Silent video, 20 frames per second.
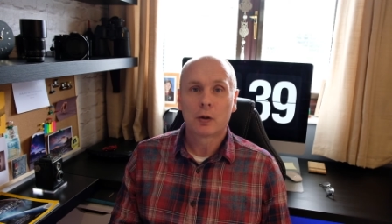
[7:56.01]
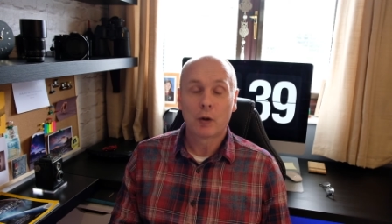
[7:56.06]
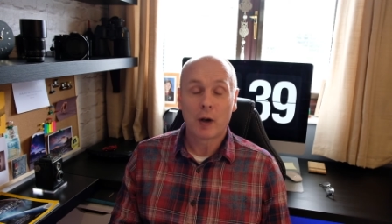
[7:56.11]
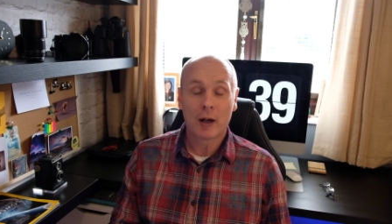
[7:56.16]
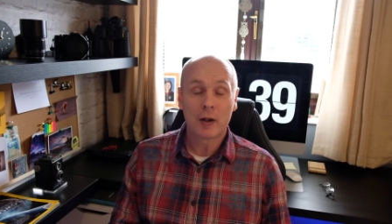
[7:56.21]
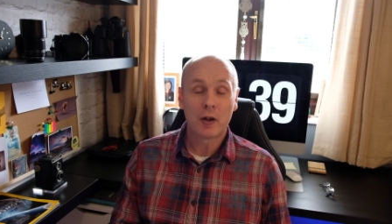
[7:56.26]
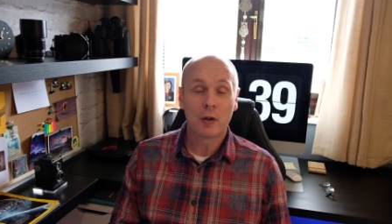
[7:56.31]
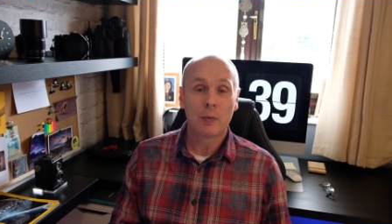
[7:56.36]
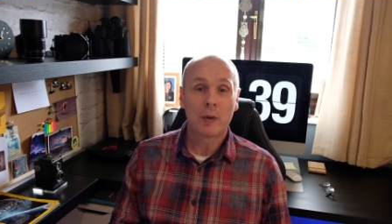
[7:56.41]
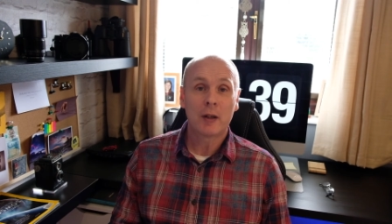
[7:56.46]

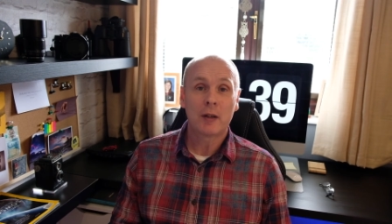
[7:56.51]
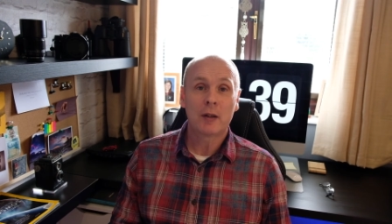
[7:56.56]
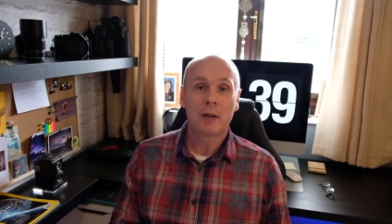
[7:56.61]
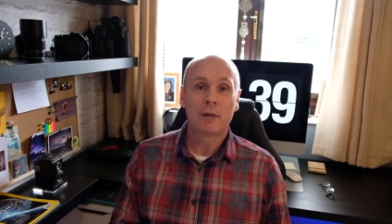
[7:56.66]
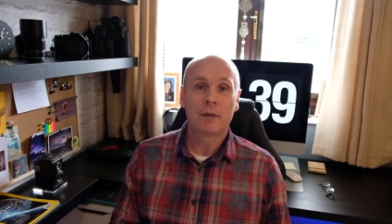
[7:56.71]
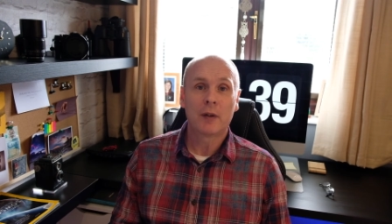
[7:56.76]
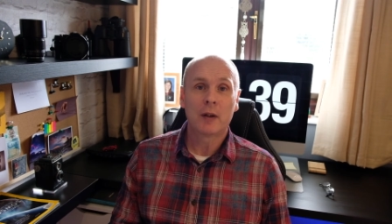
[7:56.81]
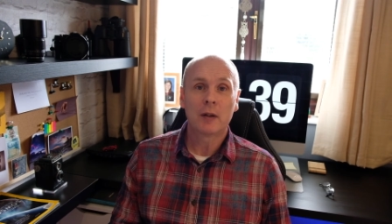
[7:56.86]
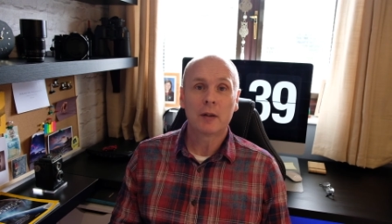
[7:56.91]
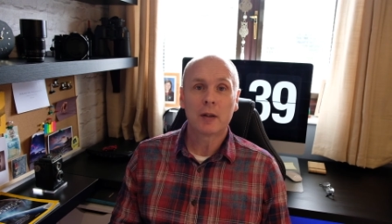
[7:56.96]
graduated
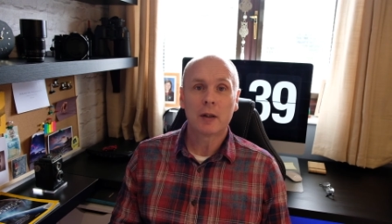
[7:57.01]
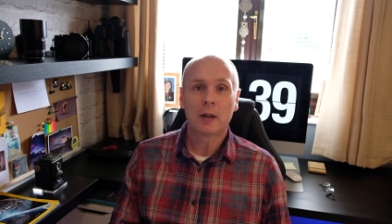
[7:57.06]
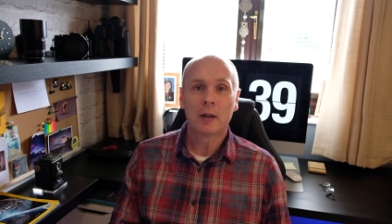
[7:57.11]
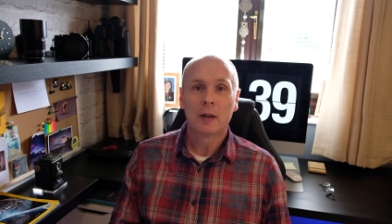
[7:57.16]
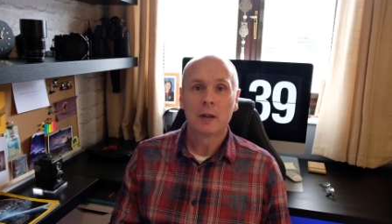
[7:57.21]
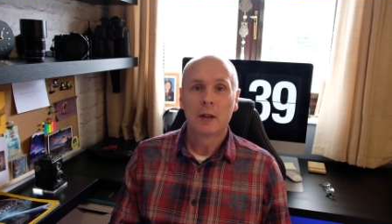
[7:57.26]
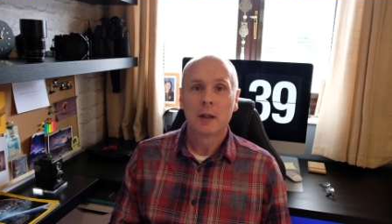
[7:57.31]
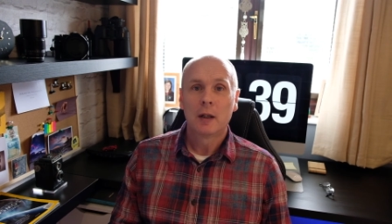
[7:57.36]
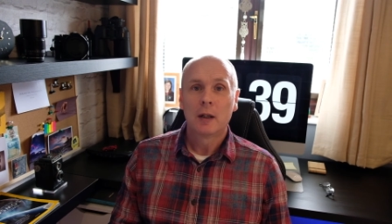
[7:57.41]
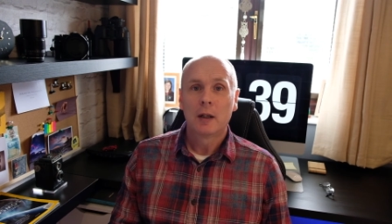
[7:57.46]
filter.
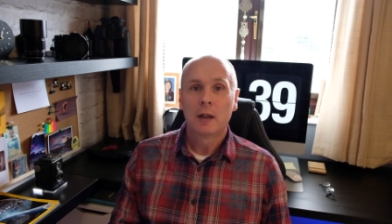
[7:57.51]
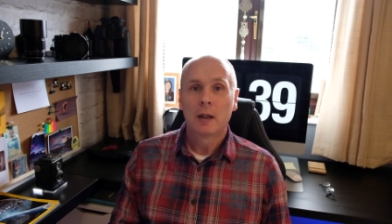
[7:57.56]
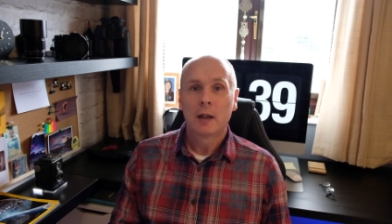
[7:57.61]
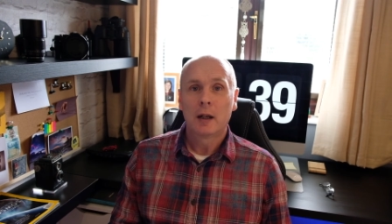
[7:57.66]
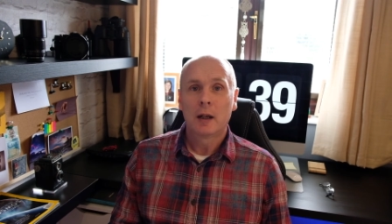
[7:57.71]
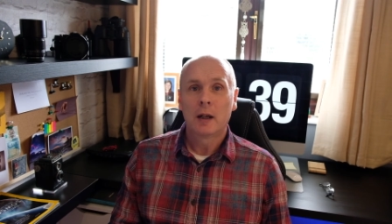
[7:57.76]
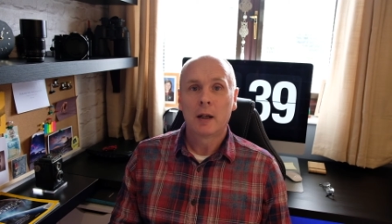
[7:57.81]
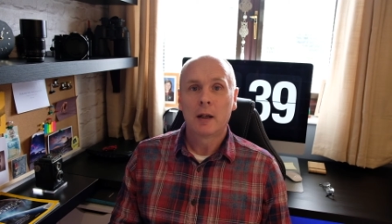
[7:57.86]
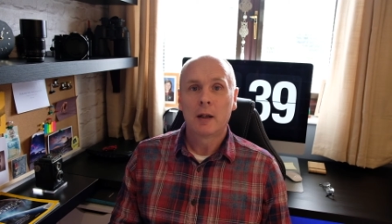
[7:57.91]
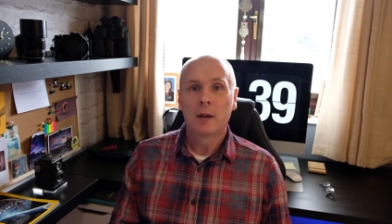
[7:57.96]

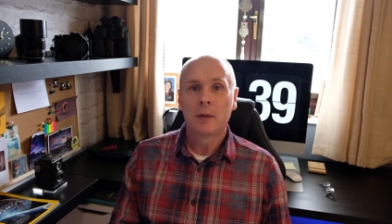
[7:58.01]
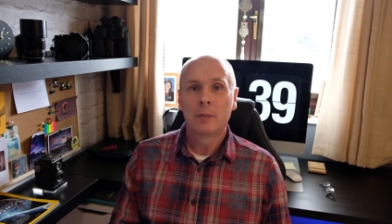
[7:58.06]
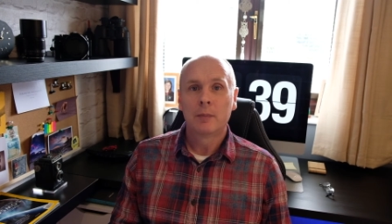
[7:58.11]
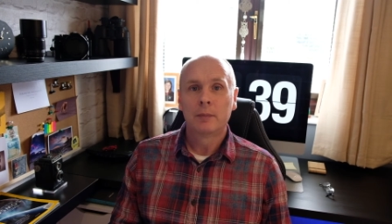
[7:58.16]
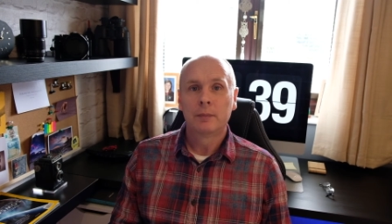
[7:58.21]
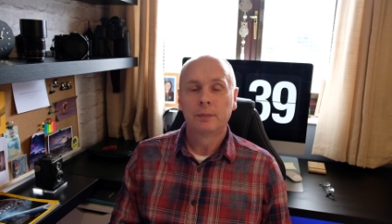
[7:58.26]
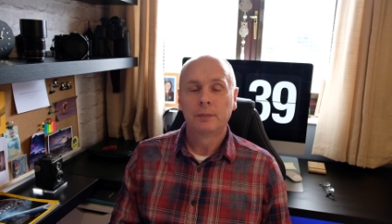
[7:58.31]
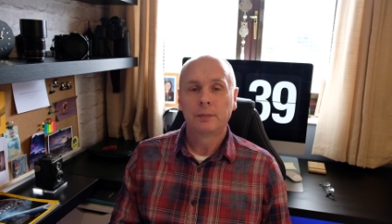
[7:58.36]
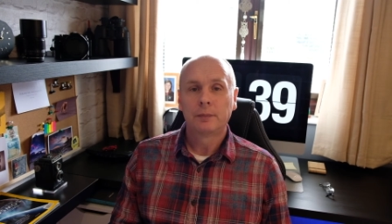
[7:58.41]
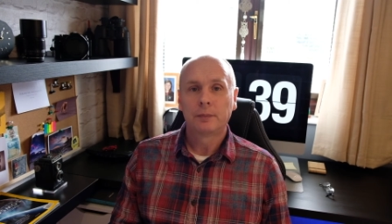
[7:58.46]

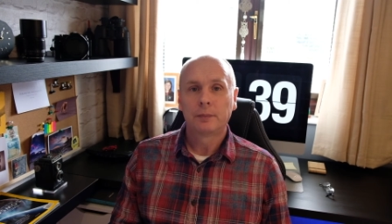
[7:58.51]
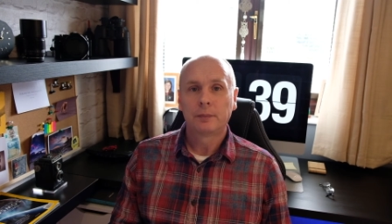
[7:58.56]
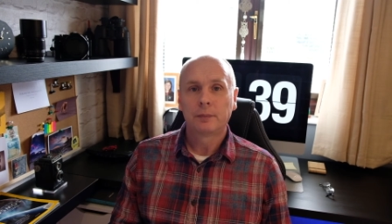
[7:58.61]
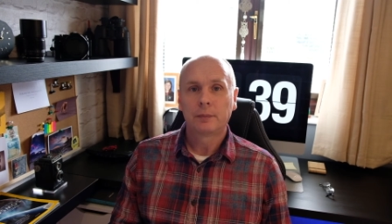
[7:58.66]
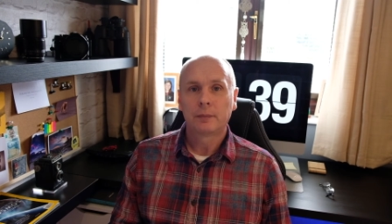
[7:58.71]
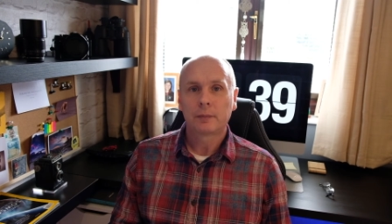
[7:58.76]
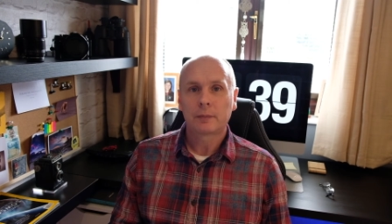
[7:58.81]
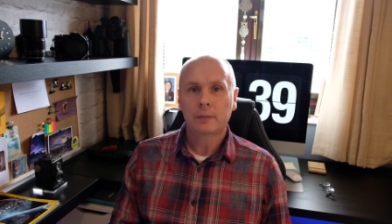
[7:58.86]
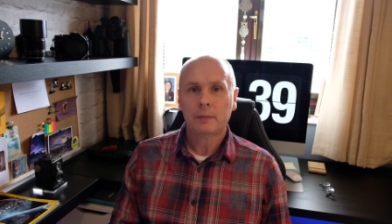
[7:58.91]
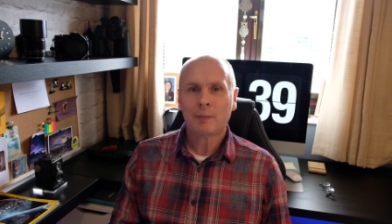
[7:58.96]
Um,
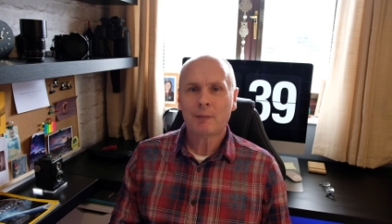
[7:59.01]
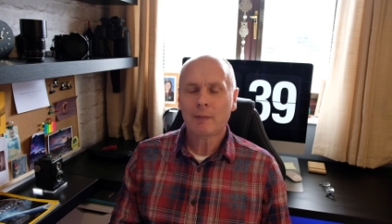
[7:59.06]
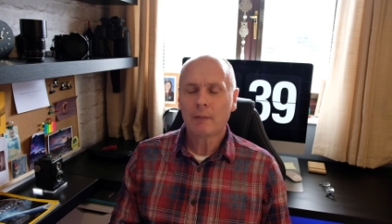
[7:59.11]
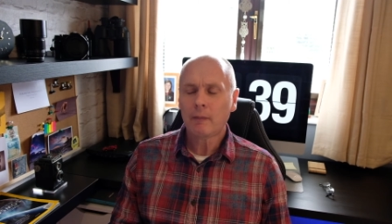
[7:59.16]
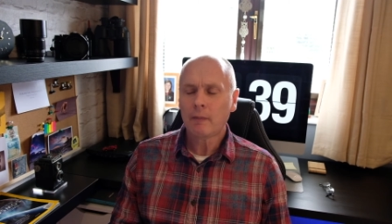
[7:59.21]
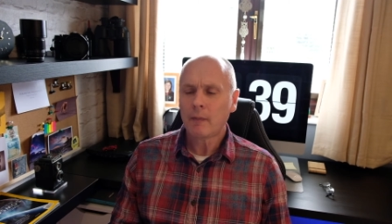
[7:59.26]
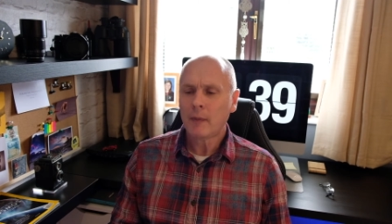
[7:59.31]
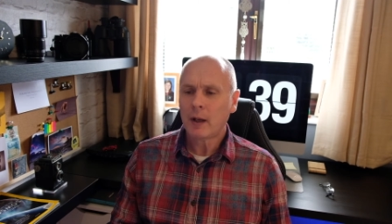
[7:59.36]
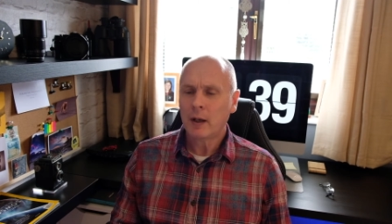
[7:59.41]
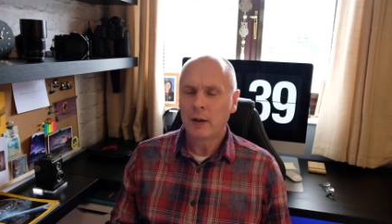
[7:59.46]

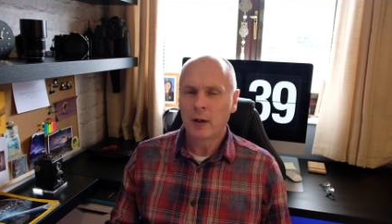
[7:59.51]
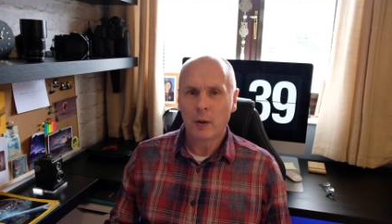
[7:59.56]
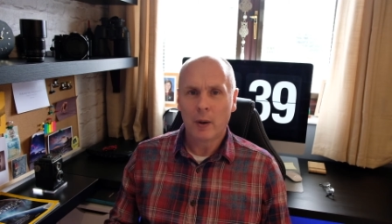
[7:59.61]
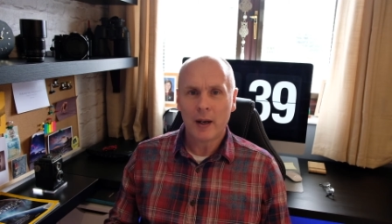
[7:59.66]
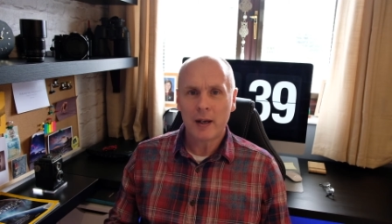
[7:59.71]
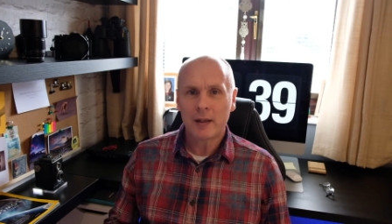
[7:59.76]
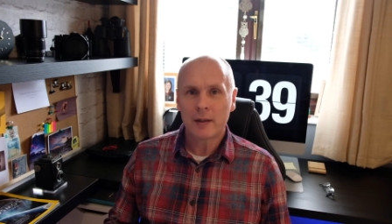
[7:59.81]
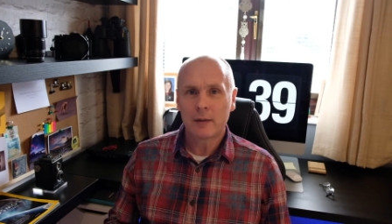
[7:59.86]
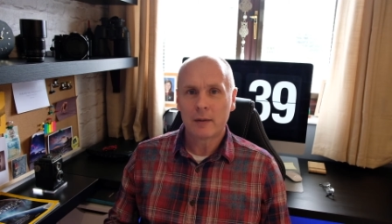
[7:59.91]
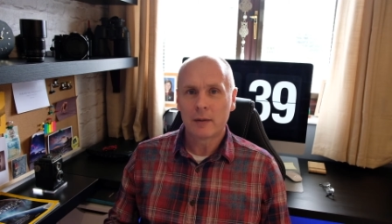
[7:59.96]
now
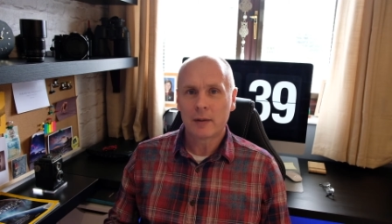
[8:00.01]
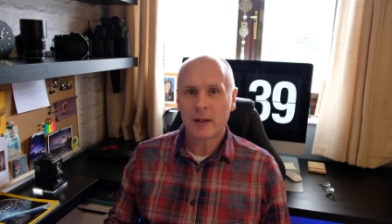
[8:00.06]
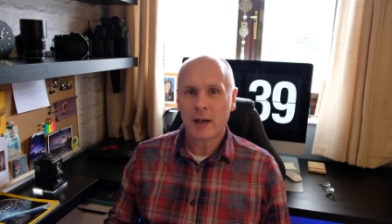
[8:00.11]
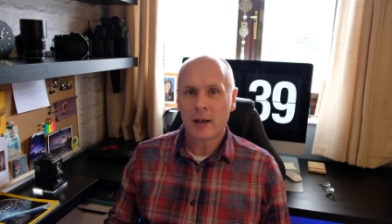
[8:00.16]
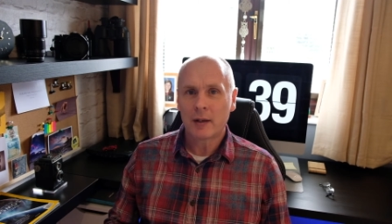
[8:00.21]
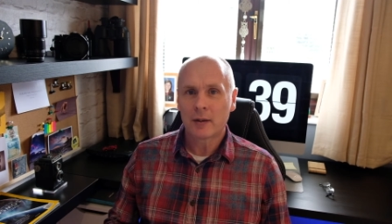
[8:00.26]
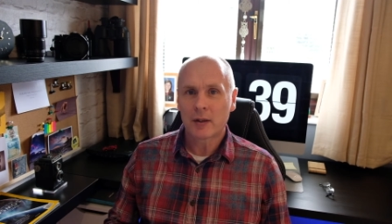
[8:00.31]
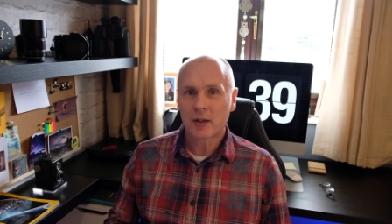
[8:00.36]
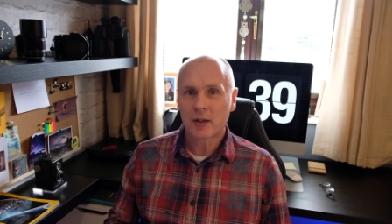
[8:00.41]
I tend